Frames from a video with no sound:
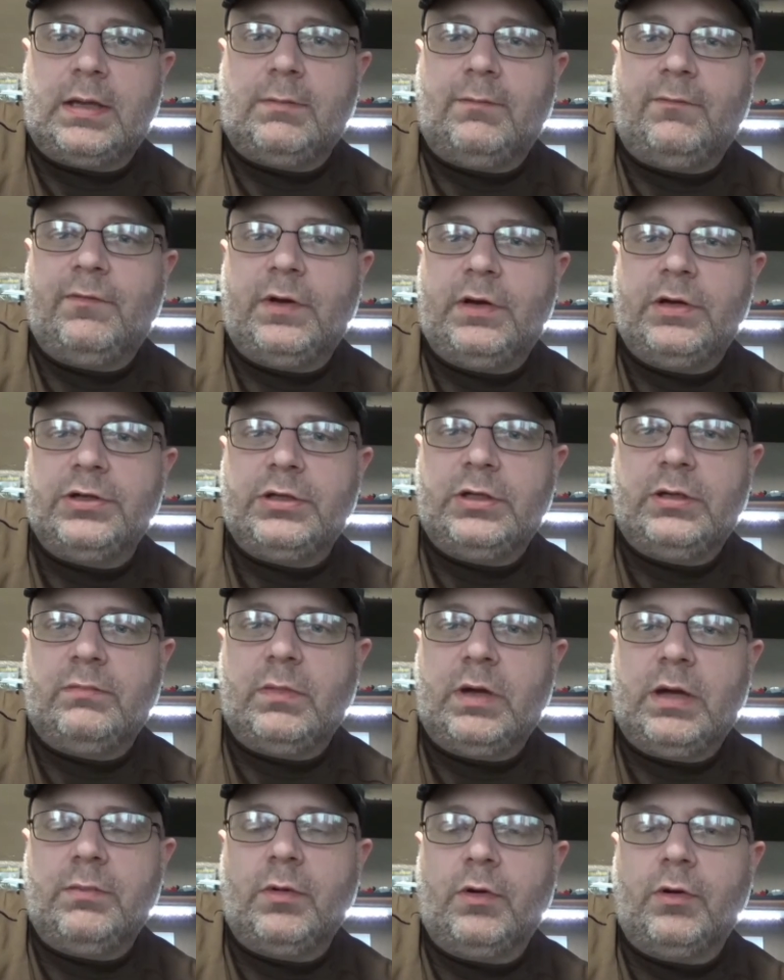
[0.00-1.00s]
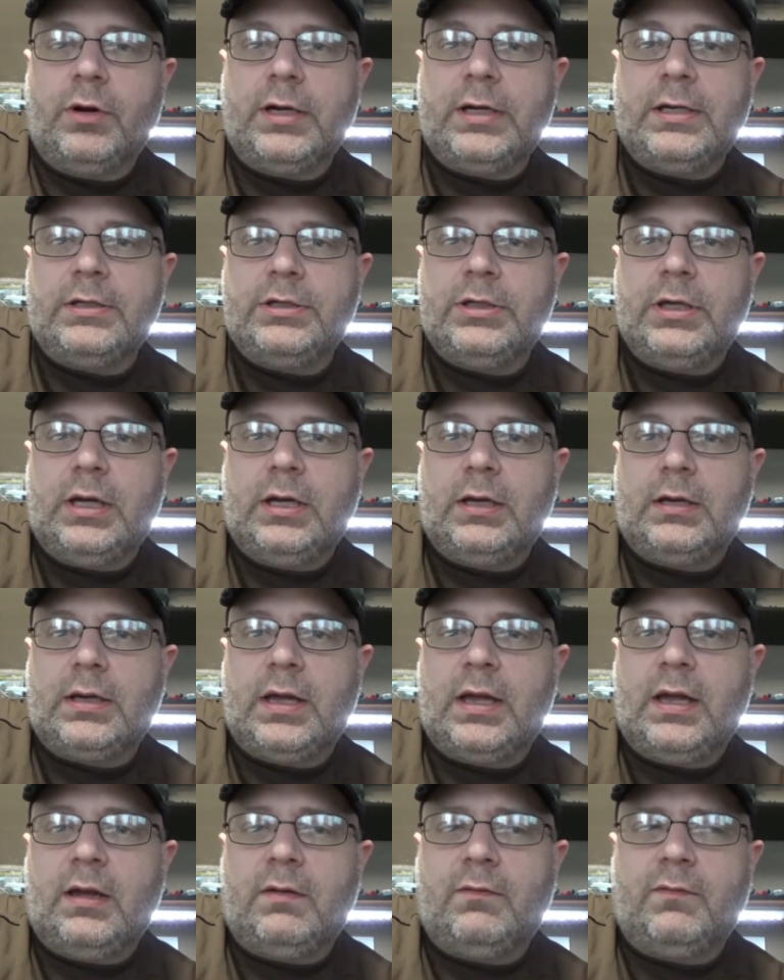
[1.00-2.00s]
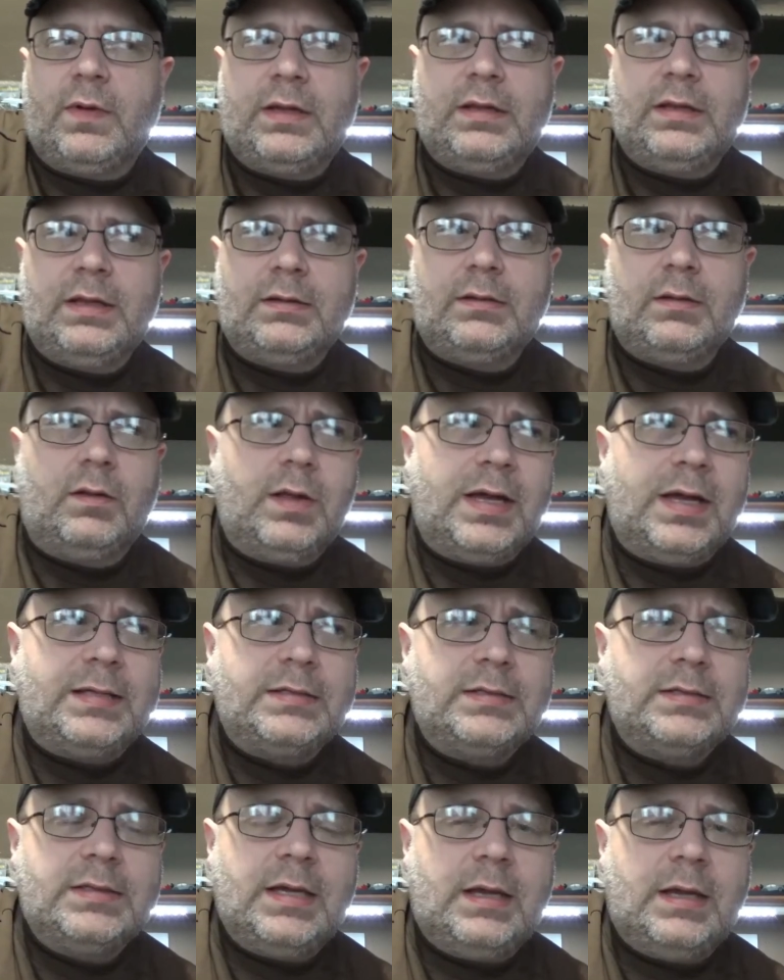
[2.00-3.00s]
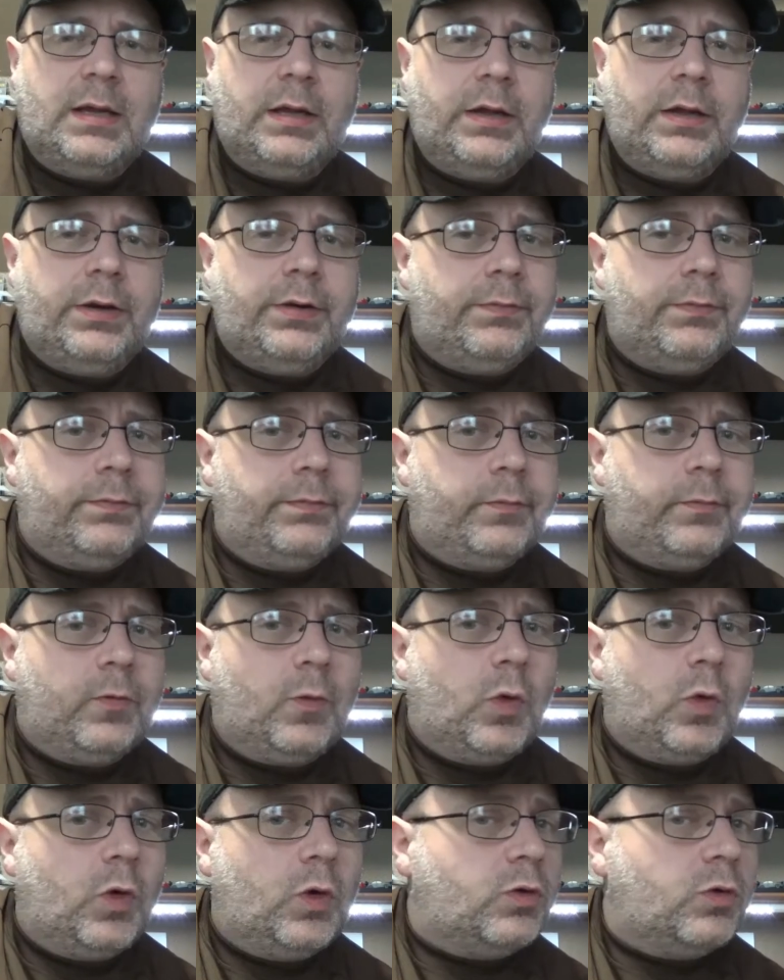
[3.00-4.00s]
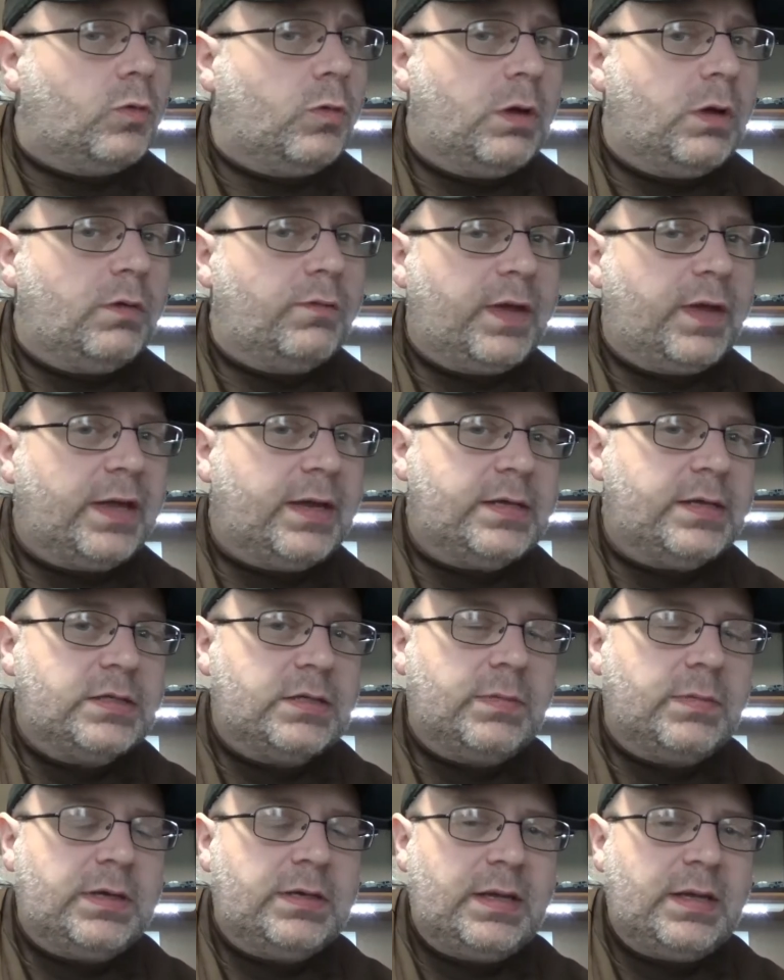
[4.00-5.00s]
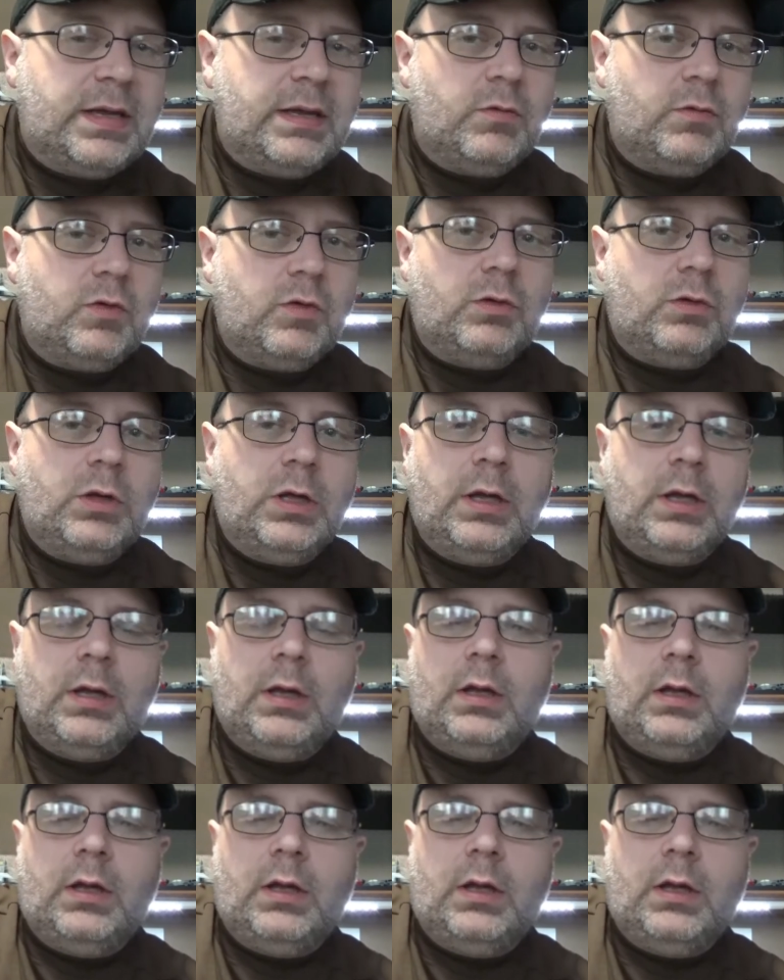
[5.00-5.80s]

I'm finishing my Marines yet. I have, I think, the last 10 or 12 guys on my table.